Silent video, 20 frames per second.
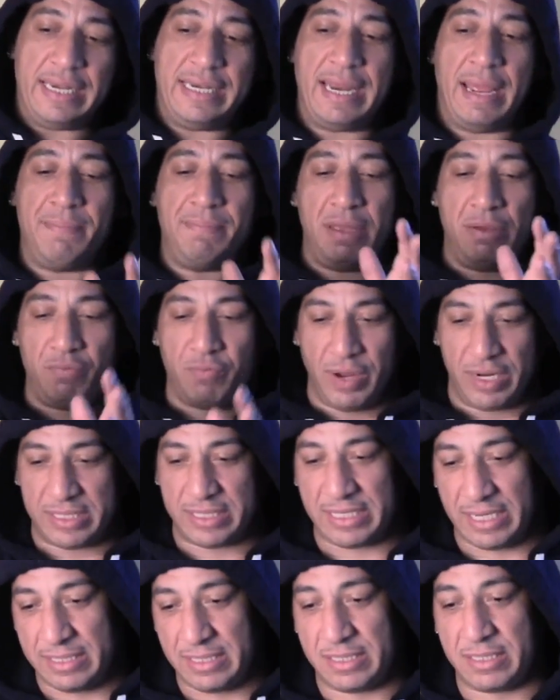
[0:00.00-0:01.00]
than be
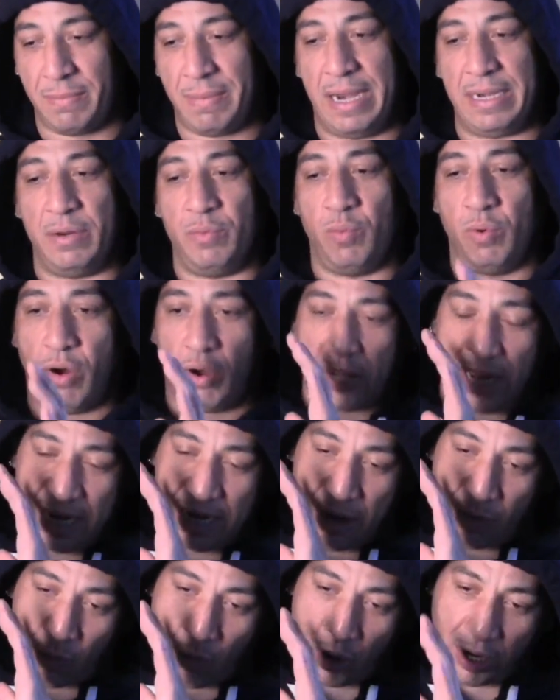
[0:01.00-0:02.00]
rich and
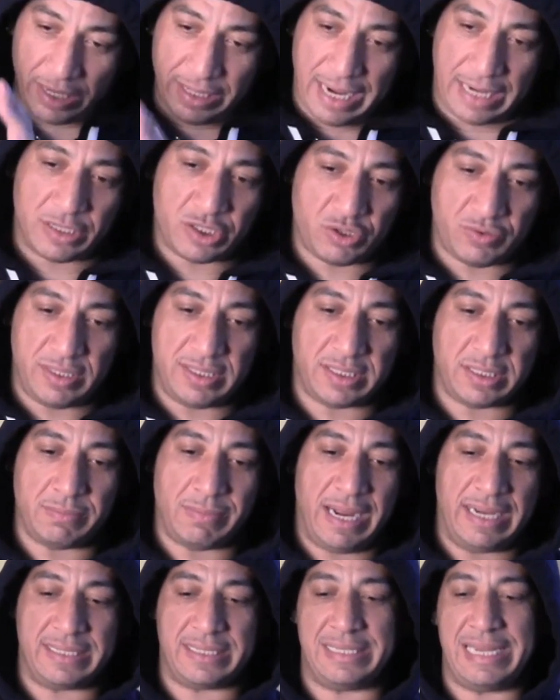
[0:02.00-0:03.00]
I'm walking down the street and
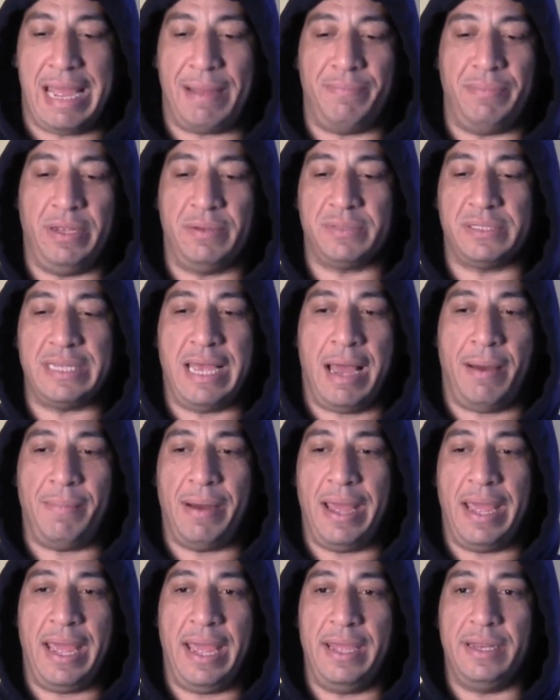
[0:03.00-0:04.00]
somebody slapped me upside
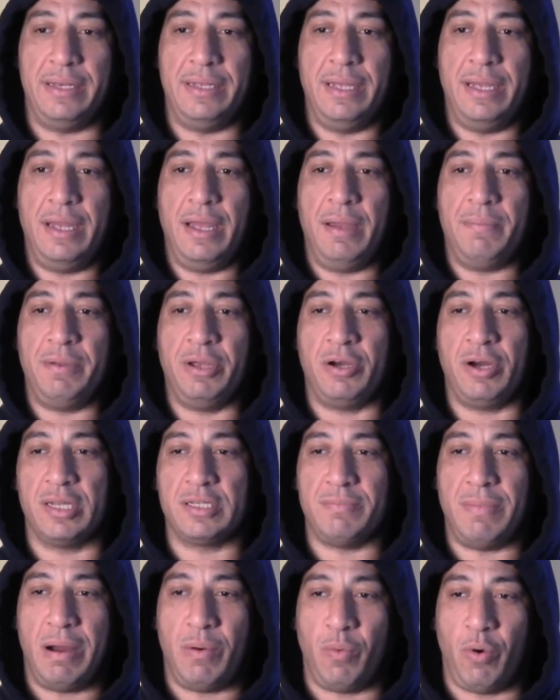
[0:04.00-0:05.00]
my head
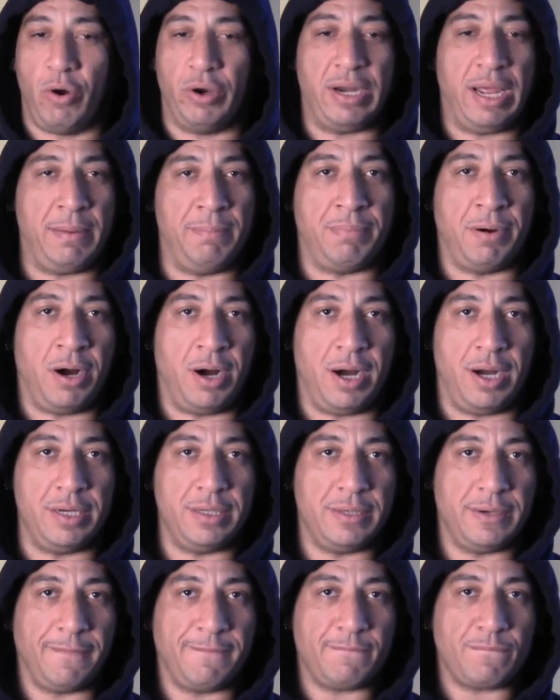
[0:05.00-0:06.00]
because my word ain't bond.
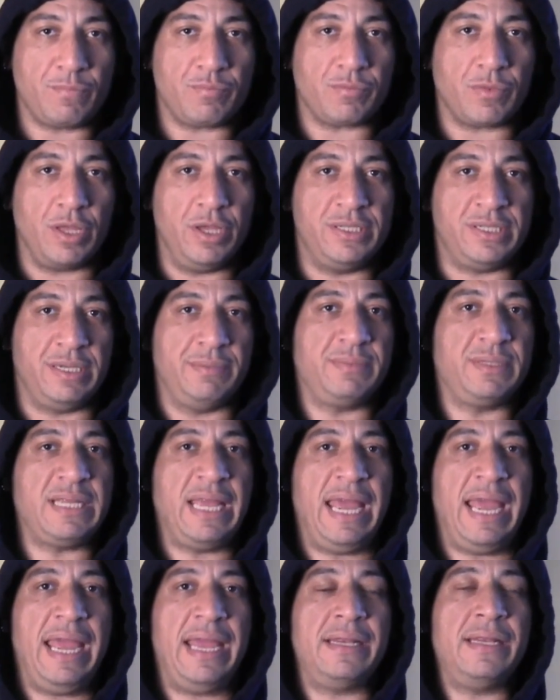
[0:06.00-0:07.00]
You see what I'm
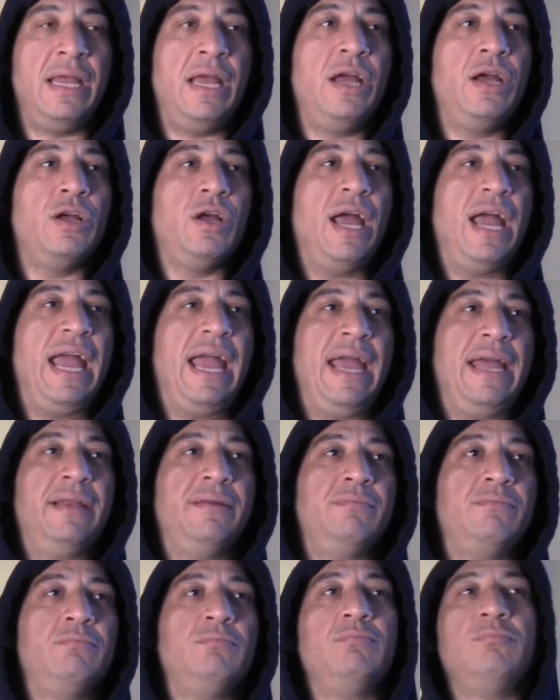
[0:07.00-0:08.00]
saying?
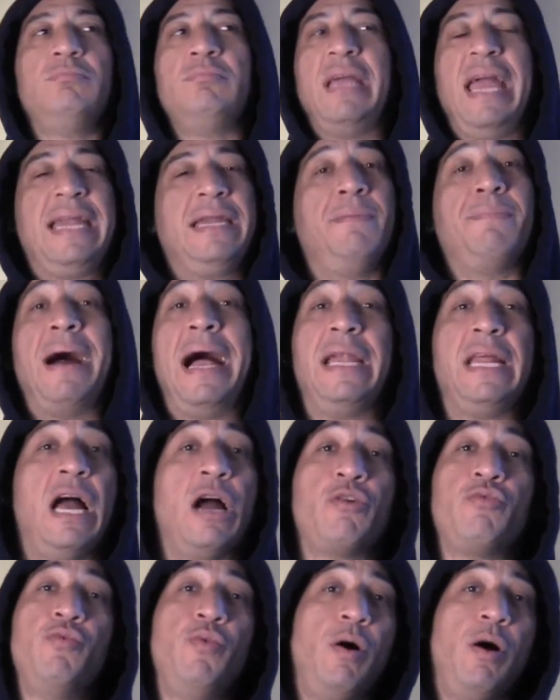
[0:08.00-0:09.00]
And anybody
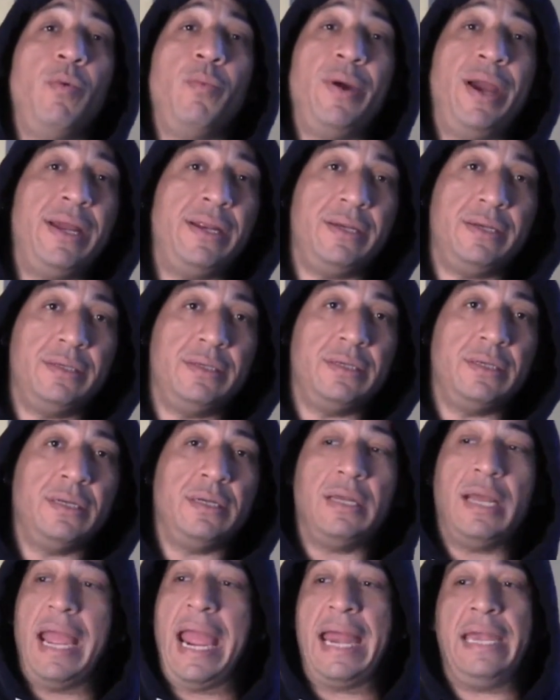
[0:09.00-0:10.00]
I grew up with,
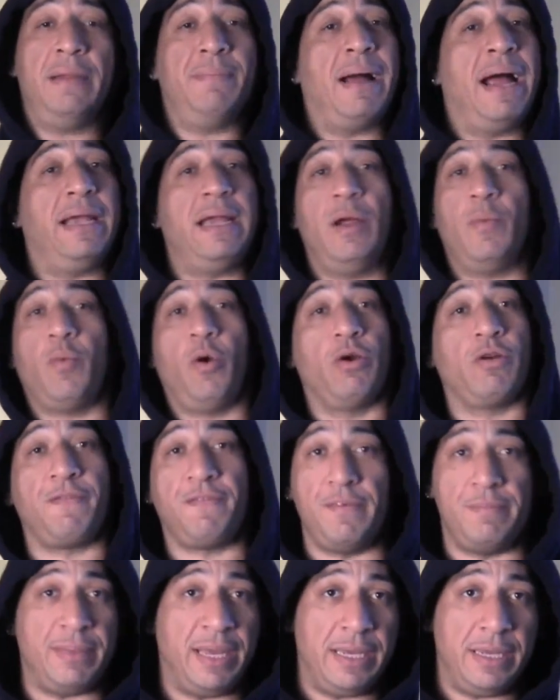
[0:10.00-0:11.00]
anybody that worked
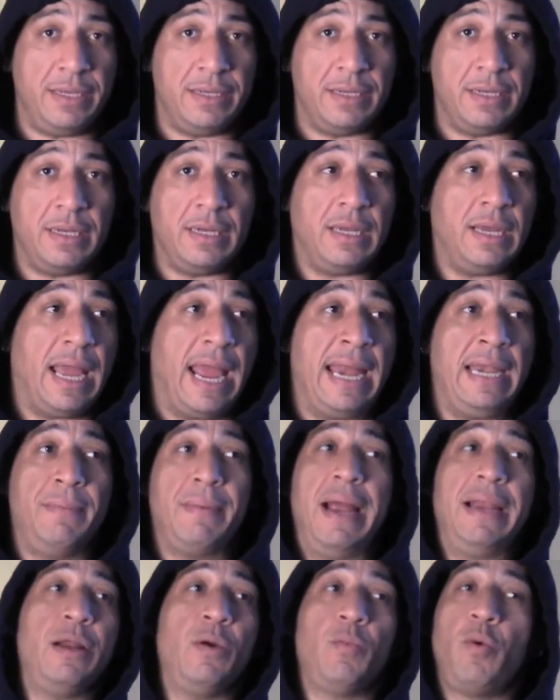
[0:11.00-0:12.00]
for me,
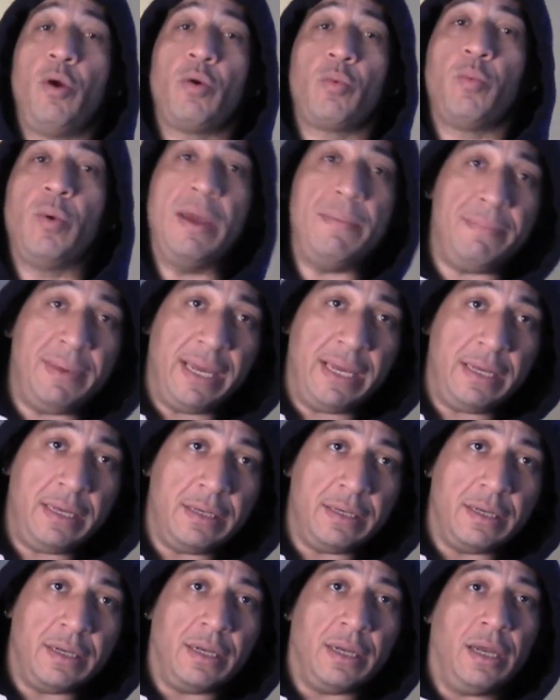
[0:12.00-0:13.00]
anybody that worked with me,
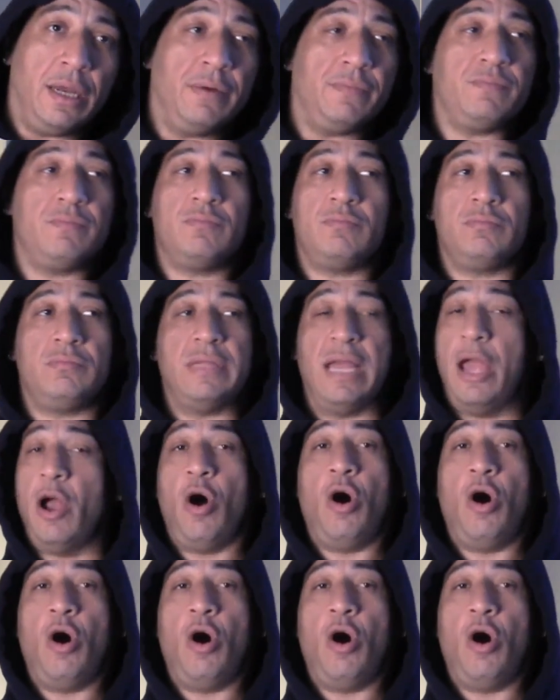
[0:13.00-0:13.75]
they